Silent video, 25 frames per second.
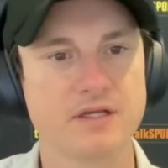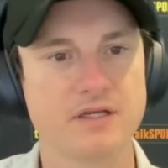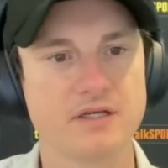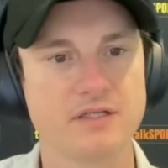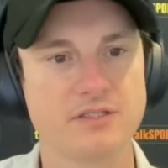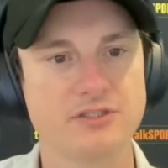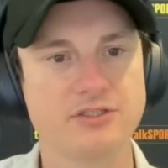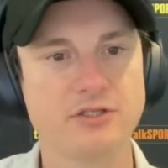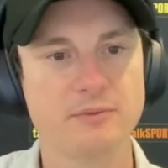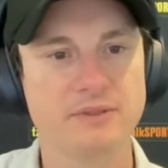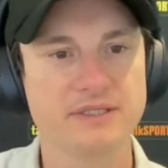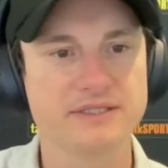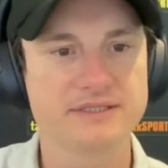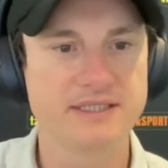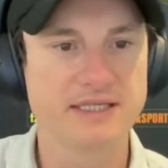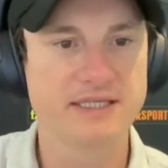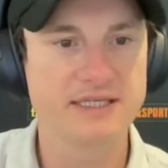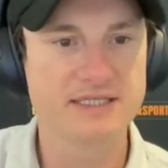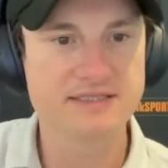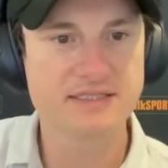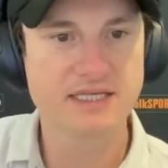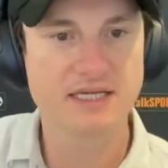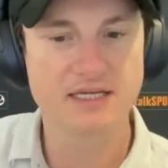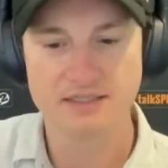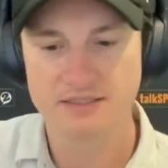Shomik
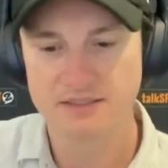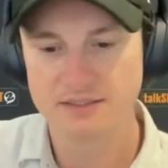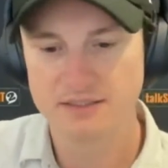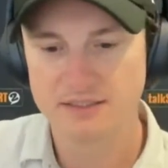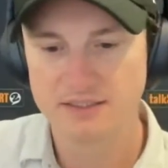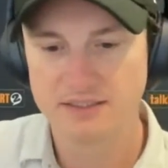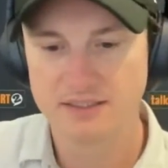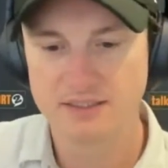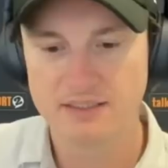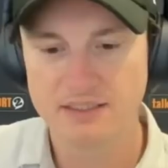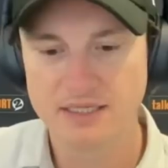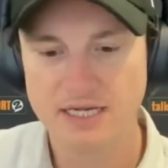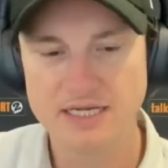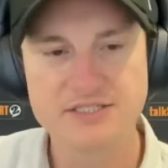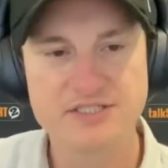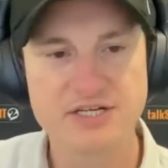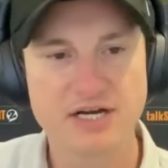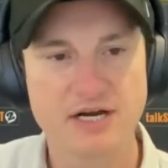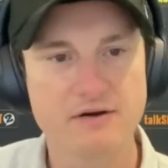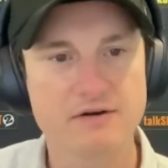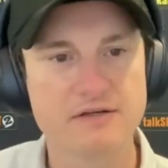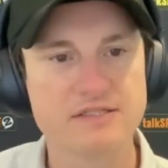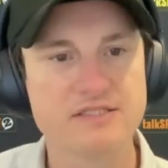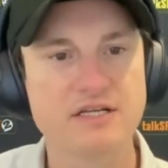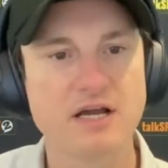says, "Hey
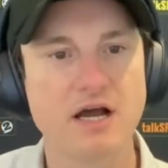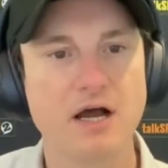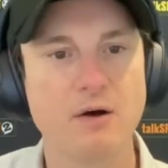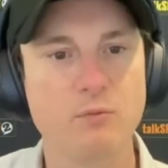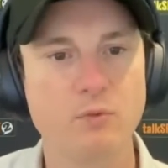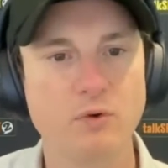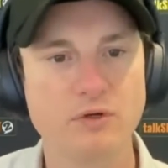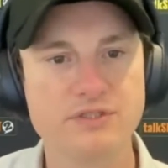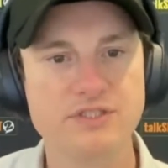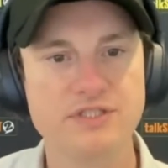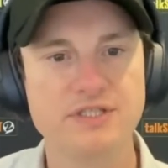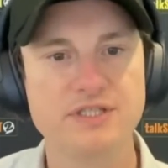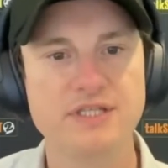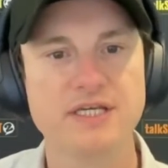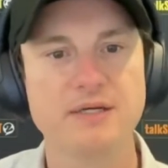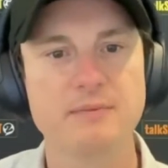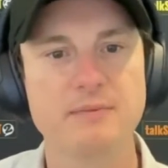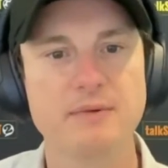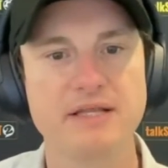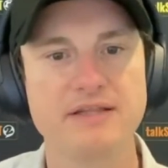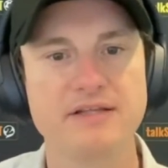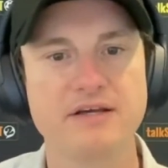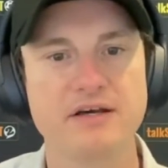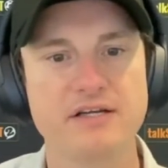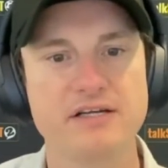Jared, what do you think
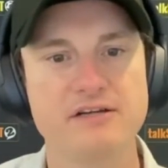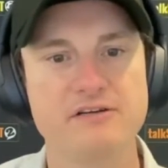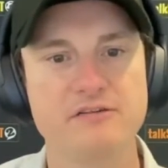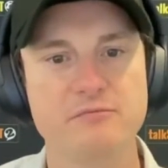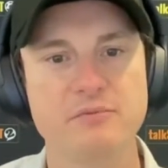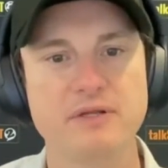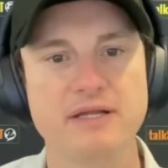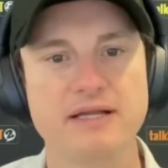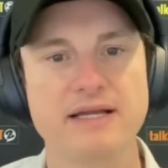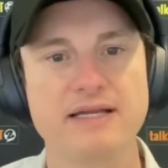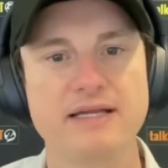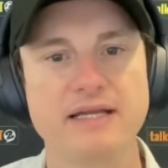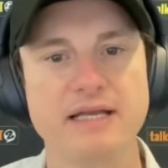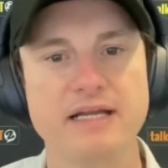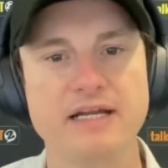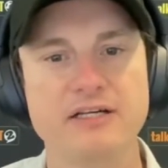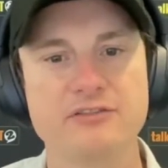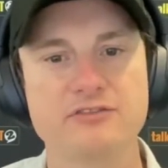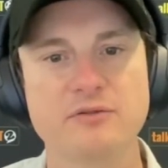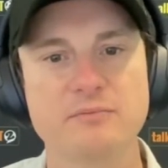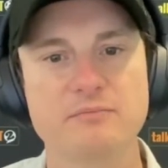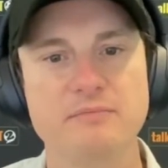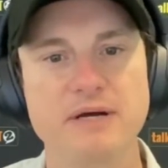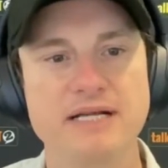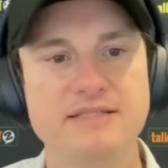about the idea of playing an
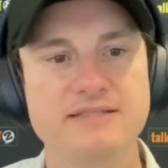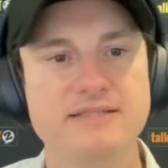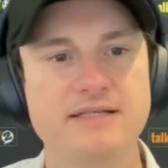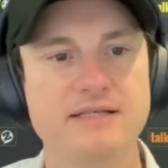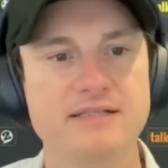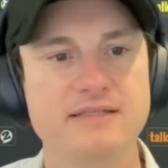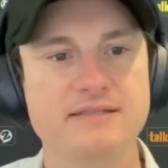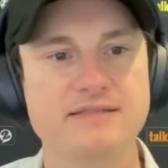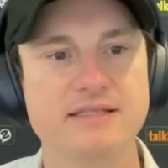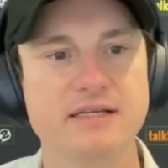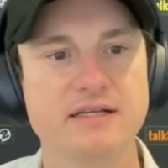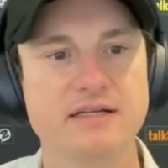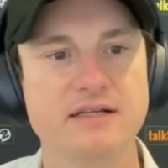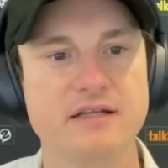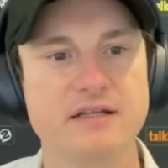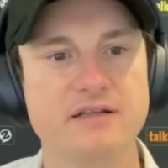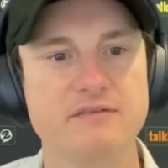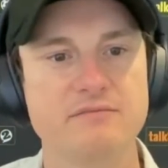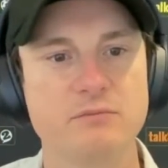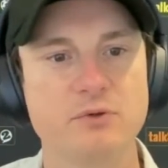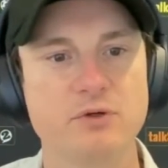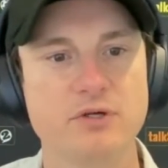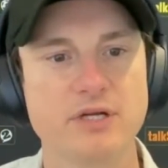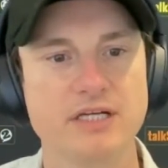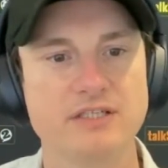extra batter instead of
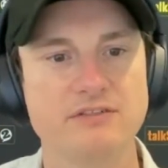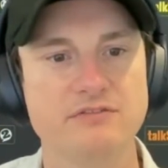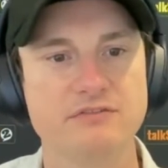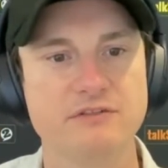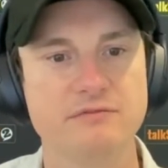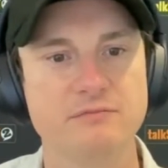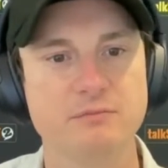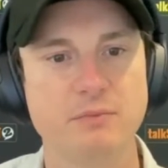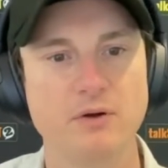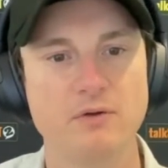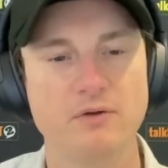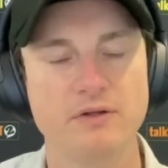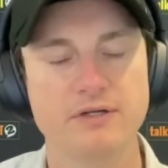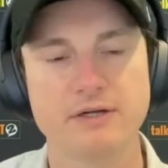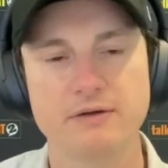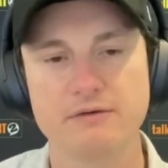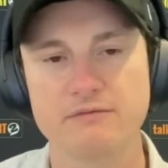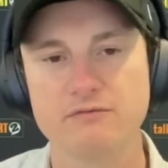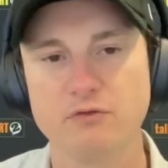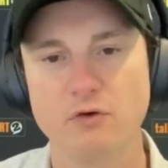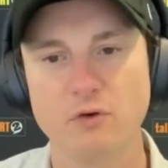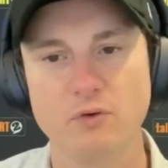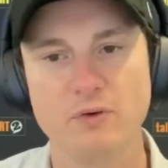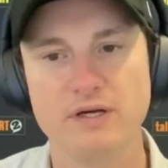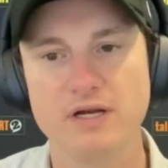Mukesh fifth bowler going
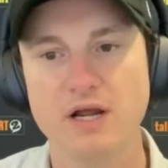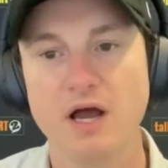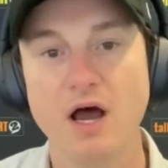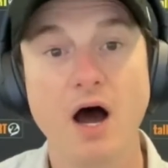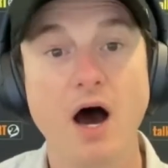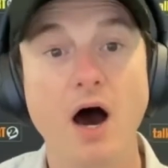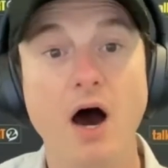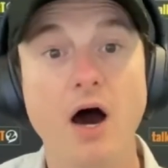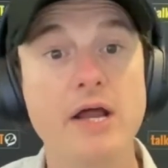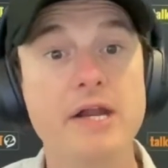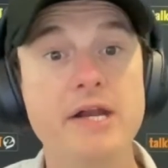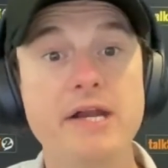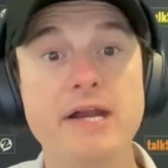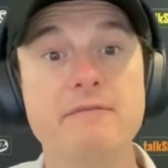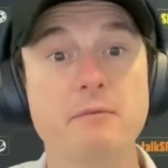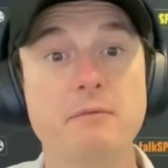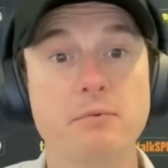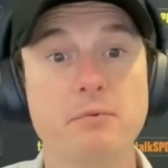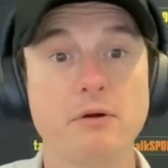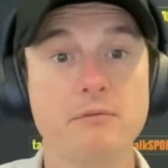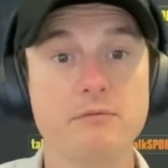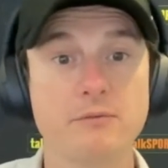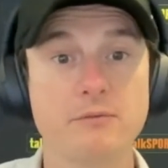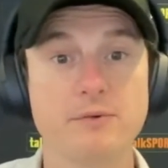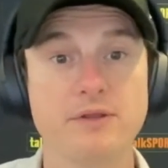forward?" I don't have a
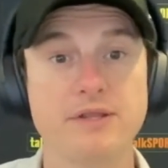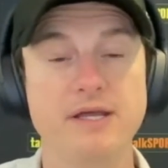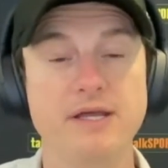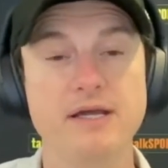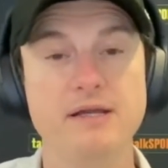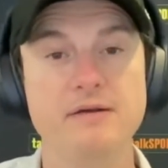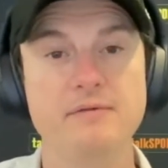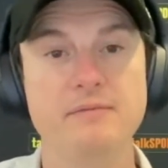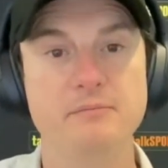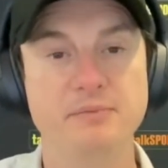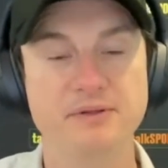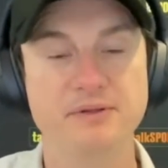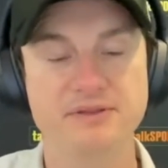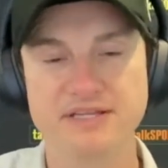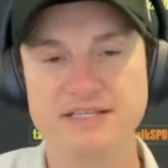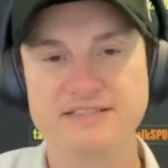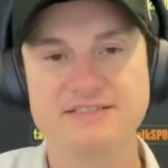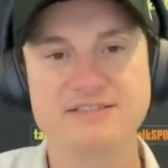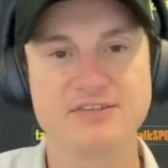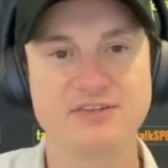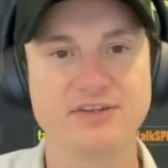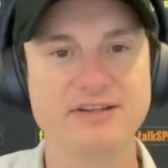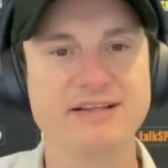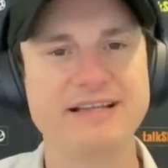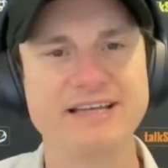problem with it, but there's
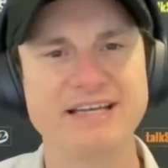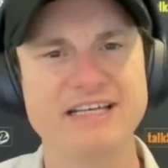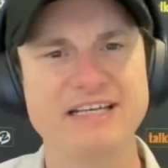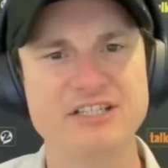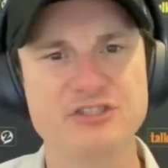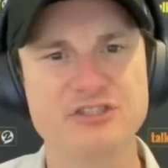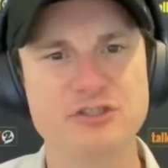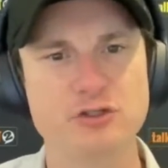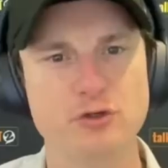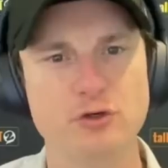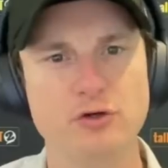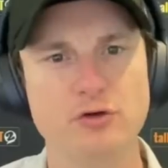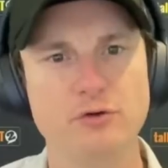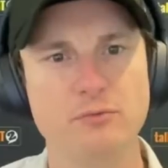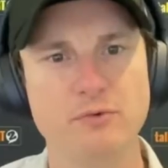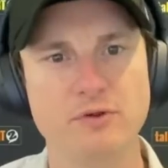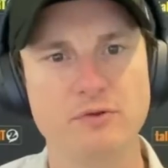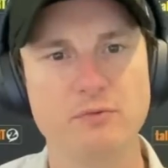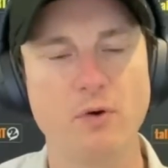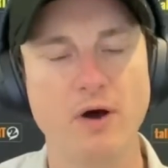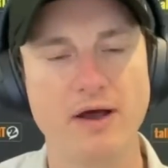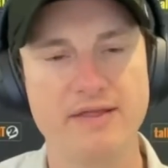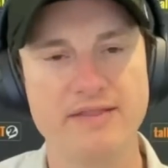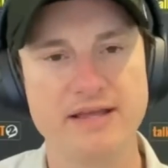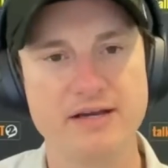clearly an issue with
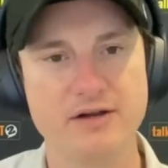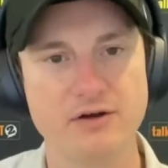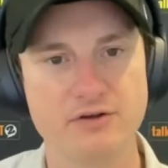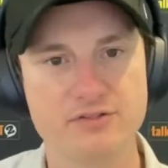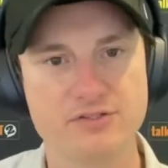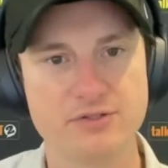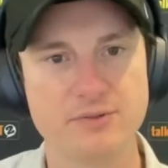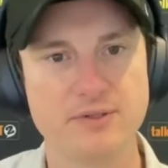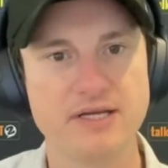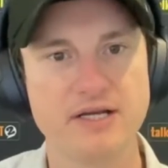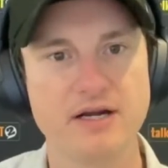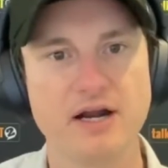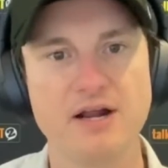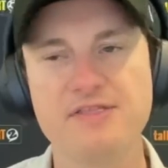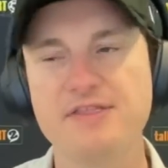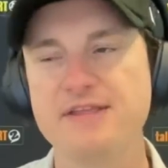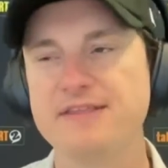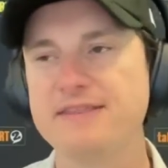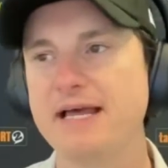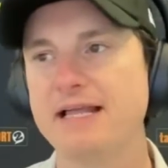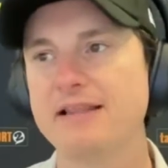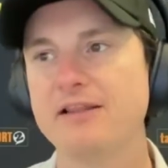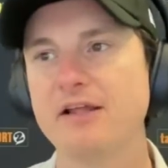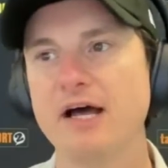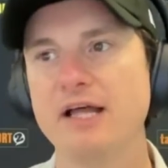why they're not doing it. I think
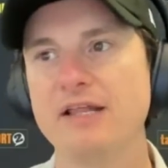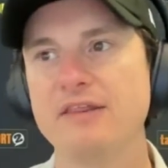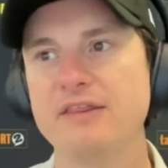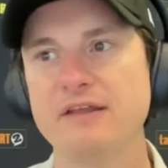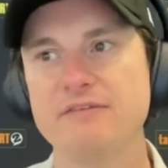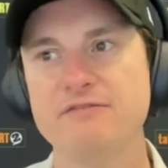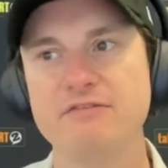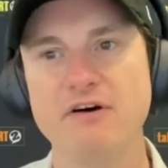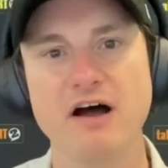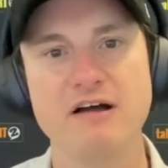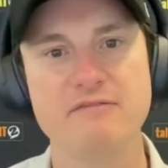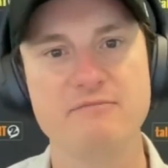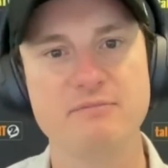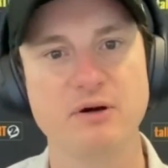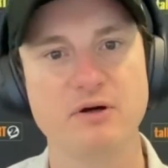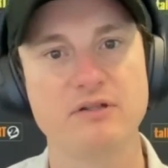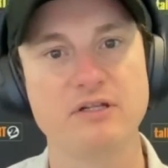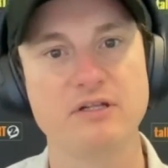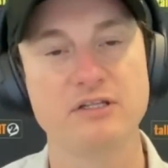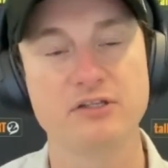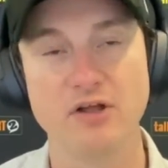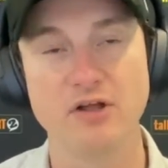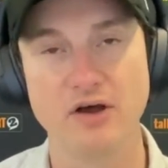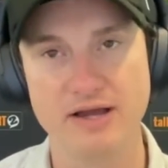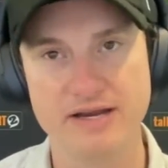they like the 5
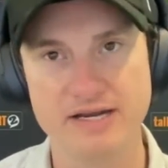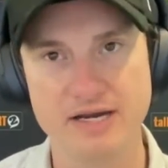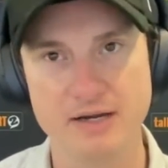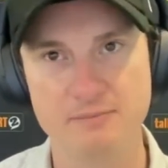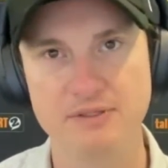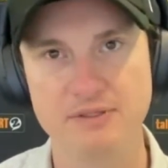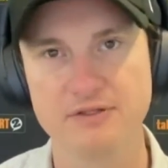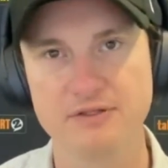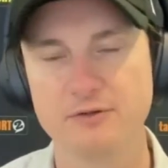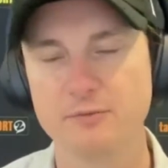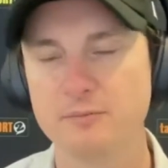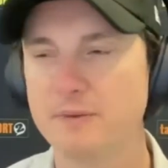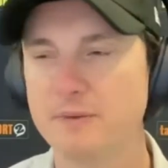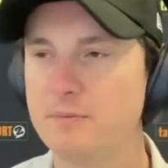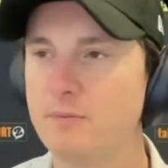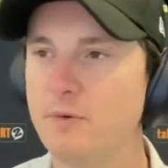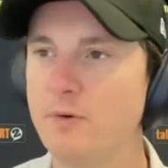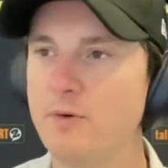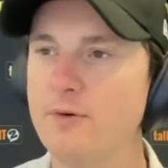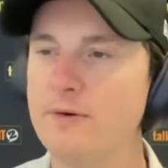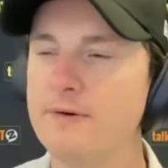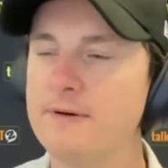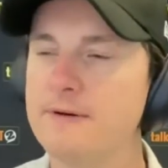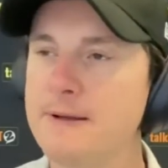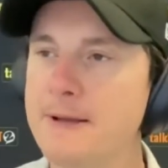bowler lineup a little bit more.